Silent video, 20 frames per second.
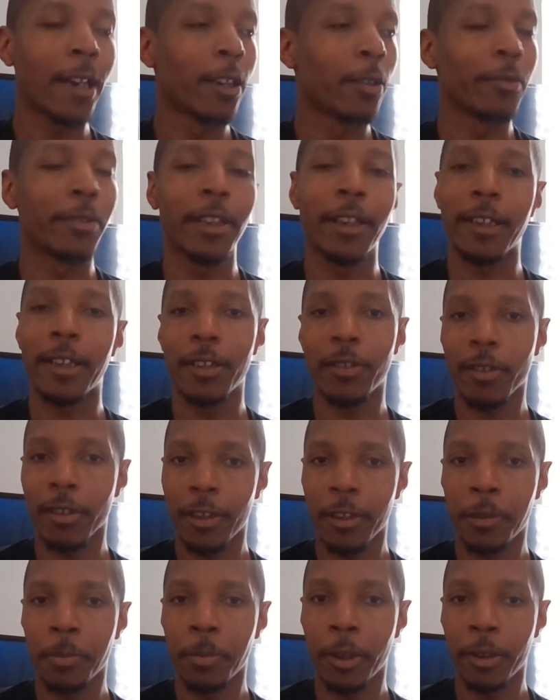I don't think he's
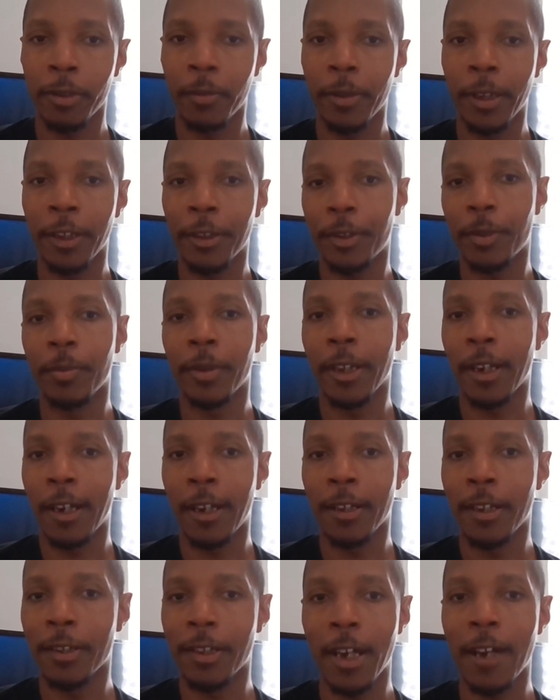going to spill the beans, to be
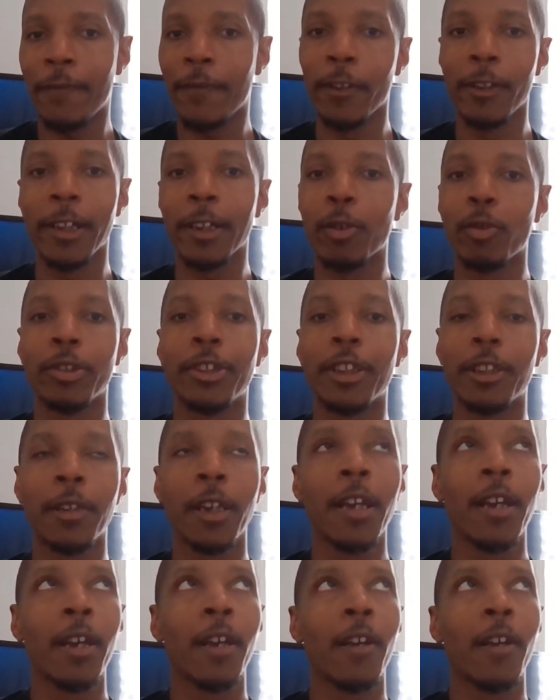honest. I feel like it would just.